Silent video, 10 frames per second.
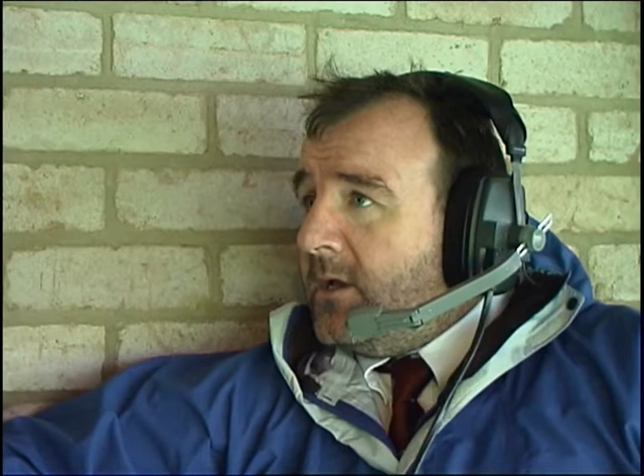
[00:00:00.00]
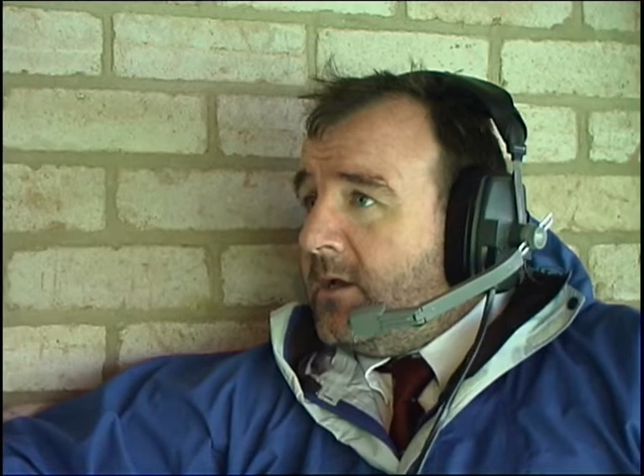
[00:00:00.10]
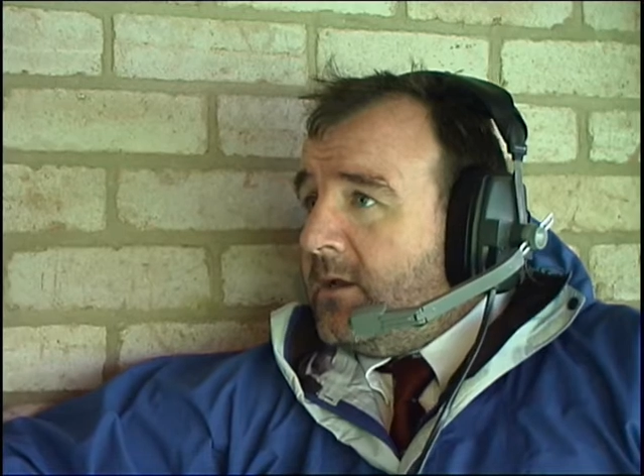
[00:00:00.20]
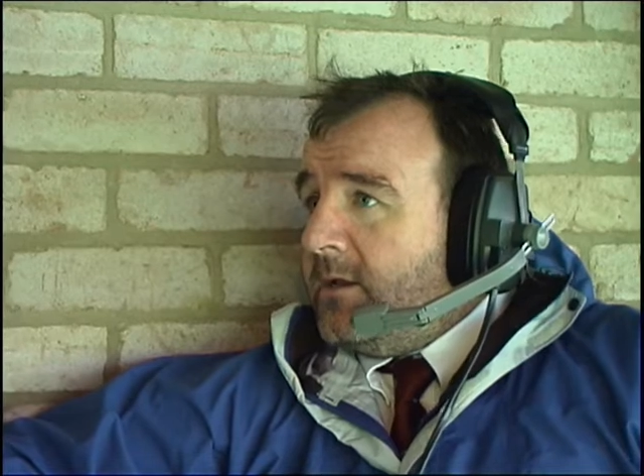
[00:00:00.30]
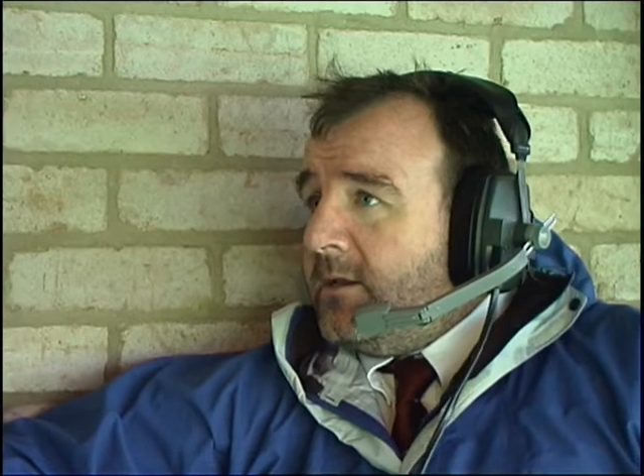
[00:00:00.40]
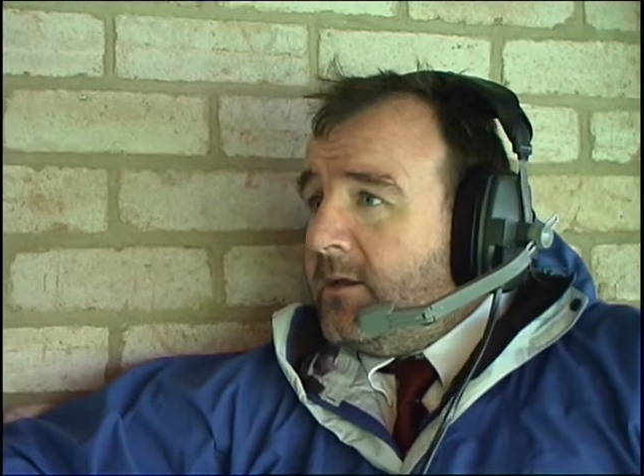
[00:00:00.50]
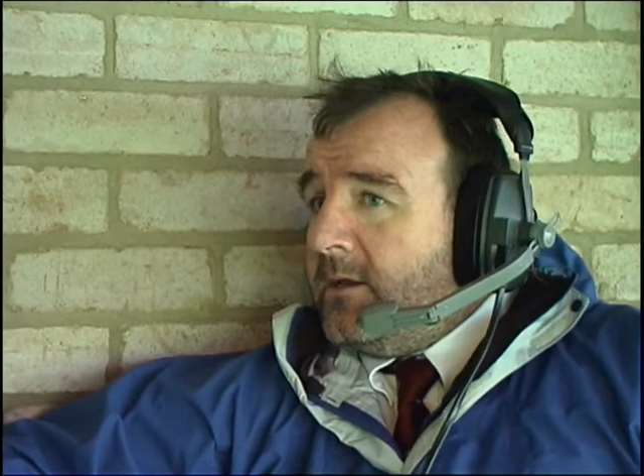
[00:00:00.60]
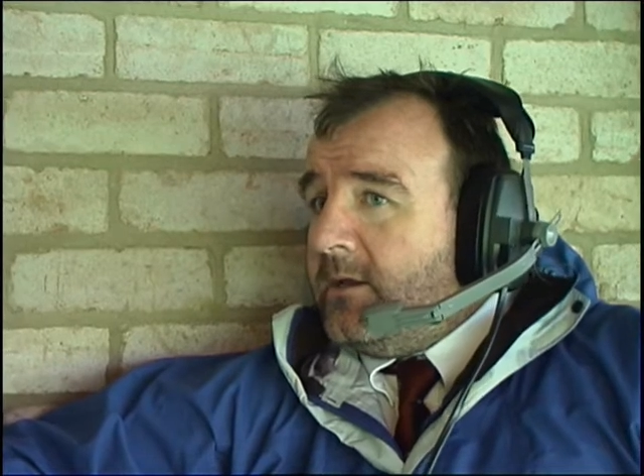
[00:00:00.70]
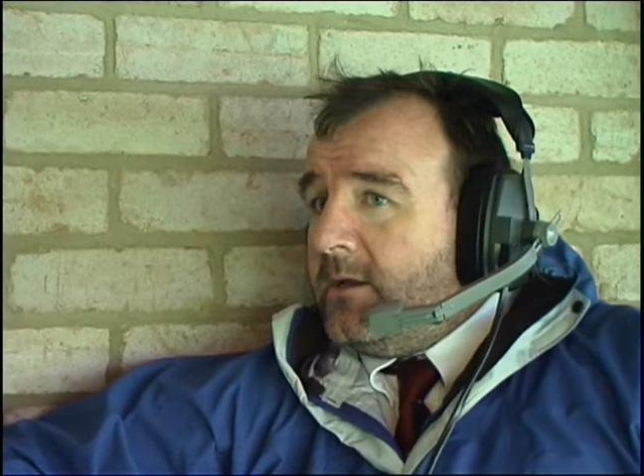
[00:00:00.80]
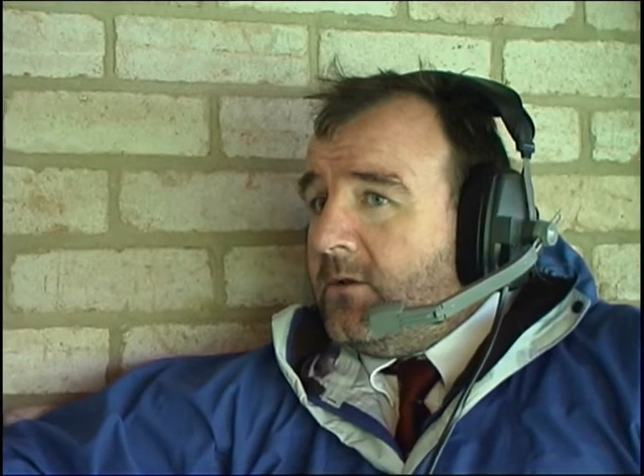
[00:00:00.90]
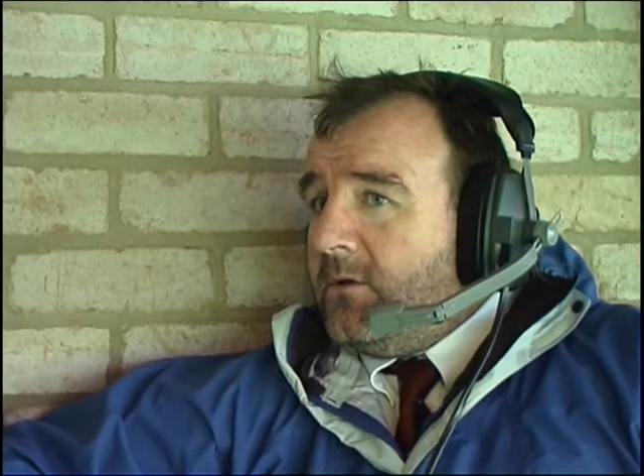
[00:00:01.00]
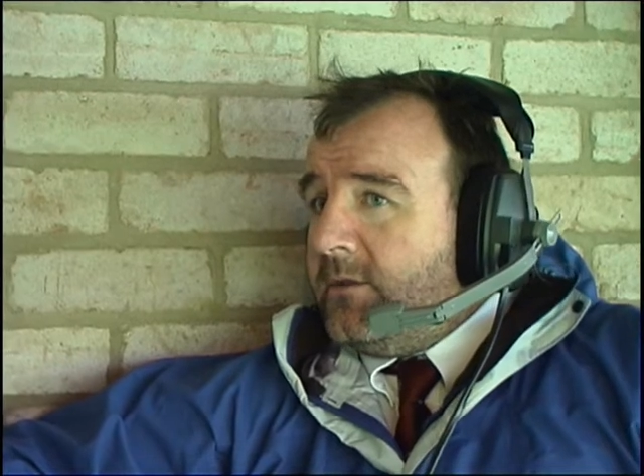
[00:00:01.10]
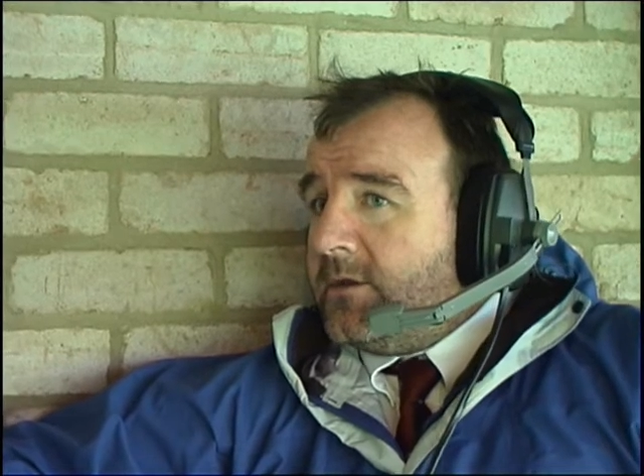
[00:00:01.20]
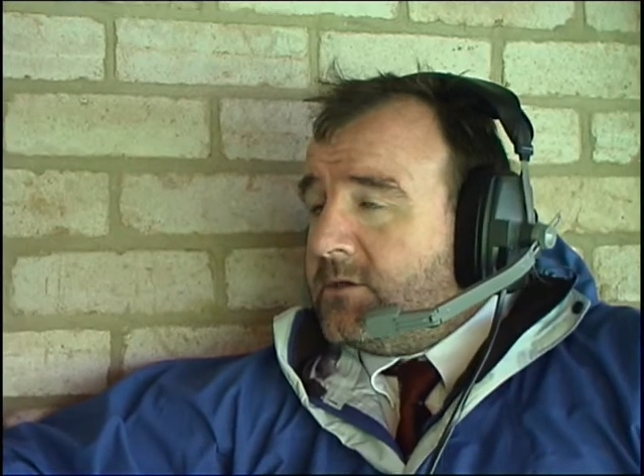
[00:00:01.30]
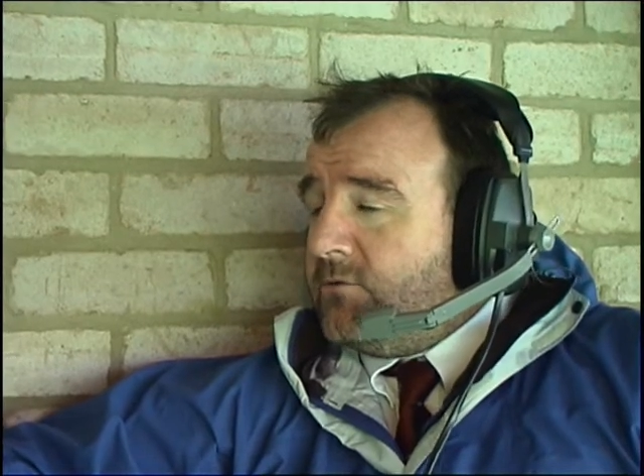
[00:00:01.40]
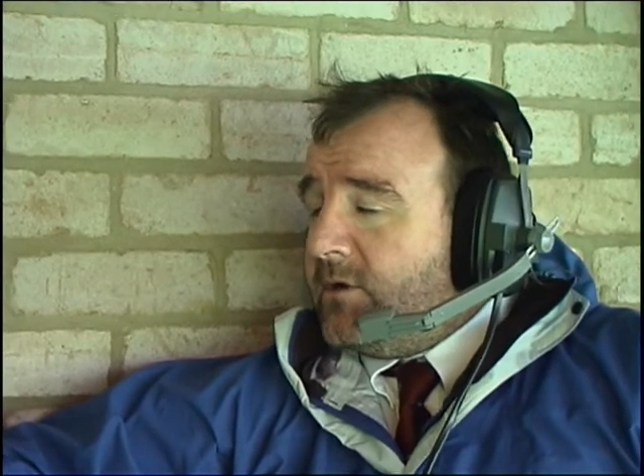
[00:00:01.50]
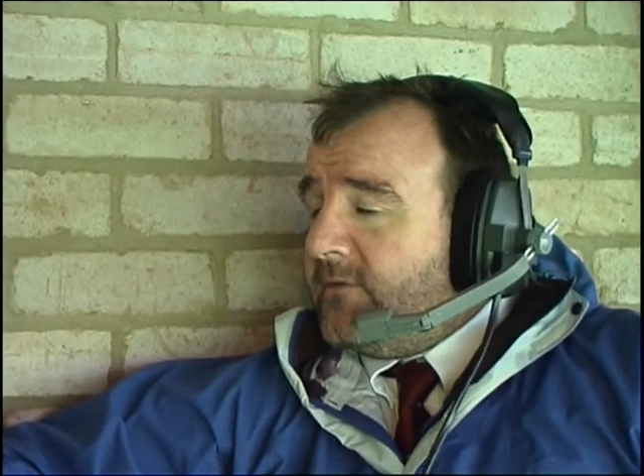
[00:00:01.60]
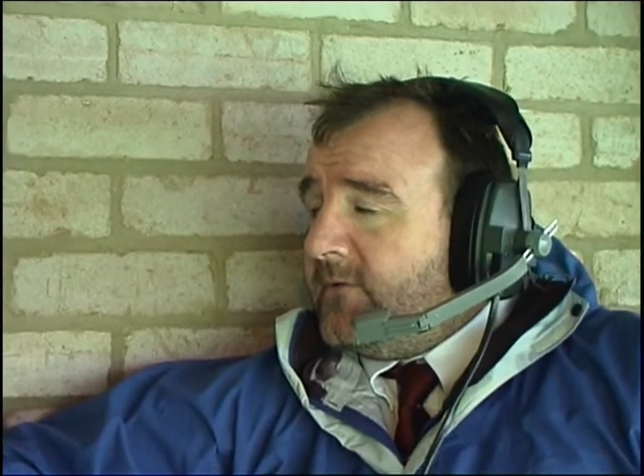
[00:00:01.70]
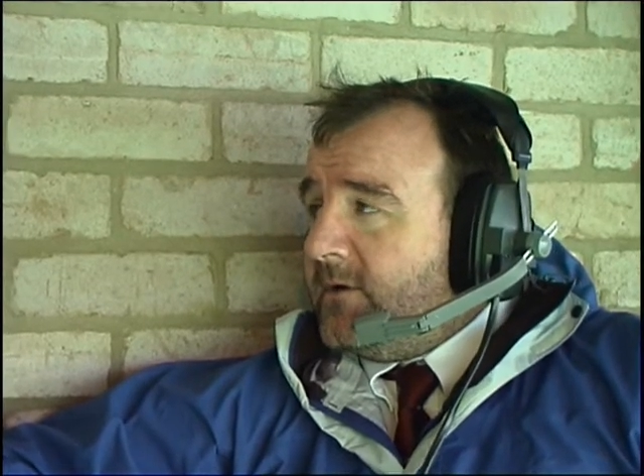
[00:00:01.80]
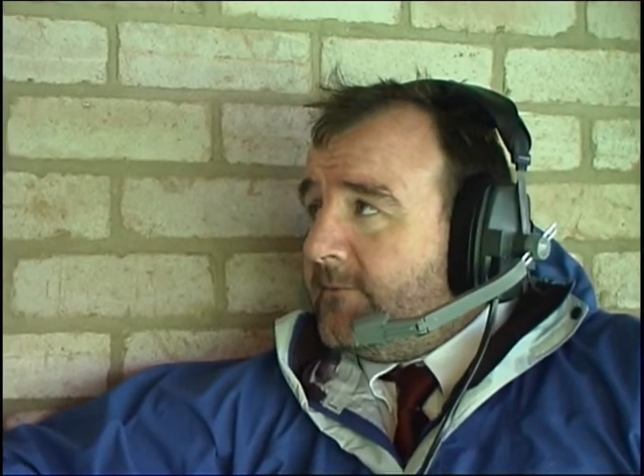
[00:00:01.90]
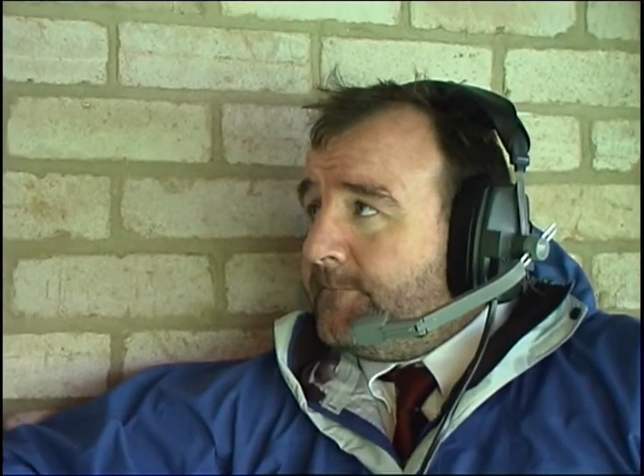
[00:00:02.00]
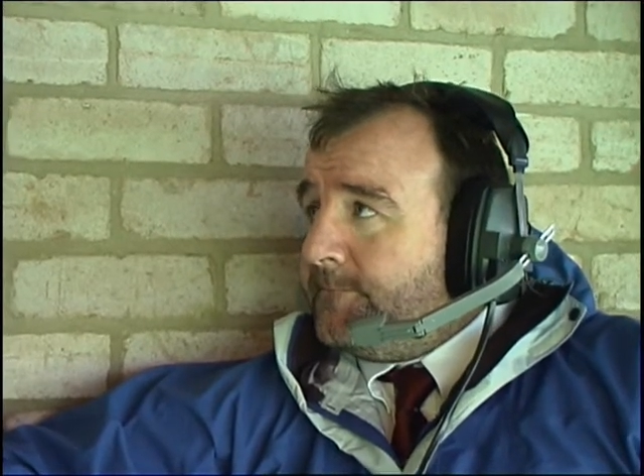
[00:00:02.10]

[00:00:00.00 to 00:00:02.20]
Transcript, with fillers: and uh, a lot of things to rectify.